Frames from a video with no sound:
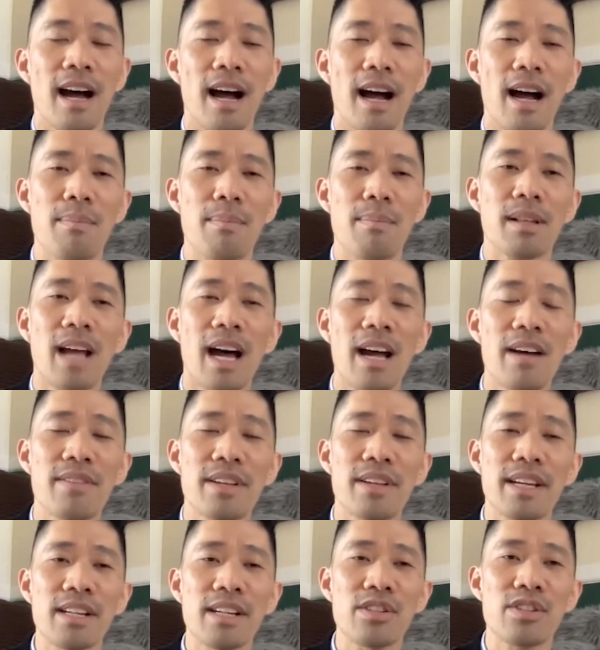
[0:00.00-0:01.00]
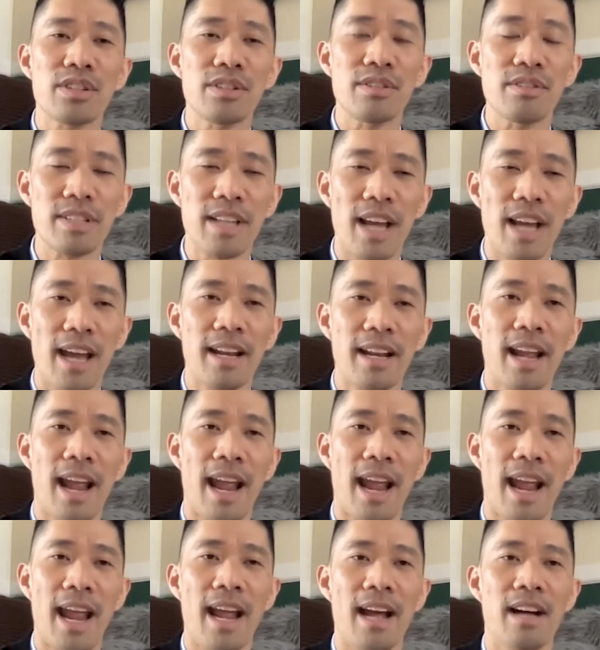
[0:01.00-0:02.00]
a lot of the issues at
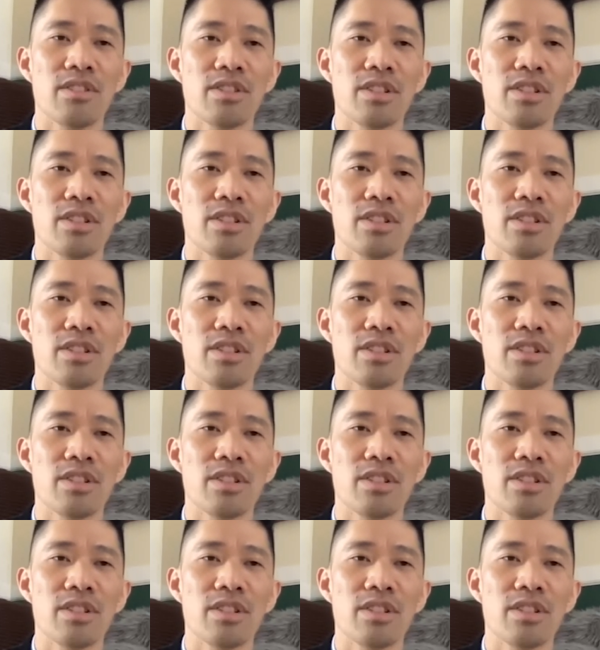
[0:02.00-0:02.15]
hand.